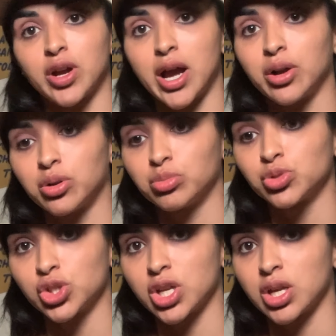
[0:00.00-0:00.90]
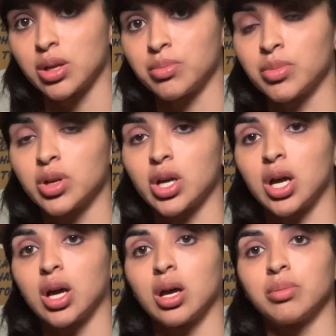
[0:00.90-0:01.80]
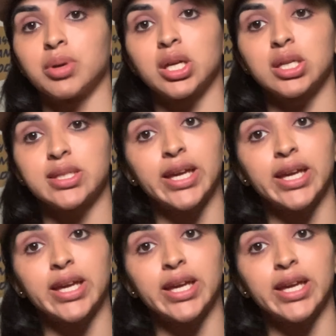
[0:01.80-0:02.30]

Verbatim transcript: at-home gym um, is a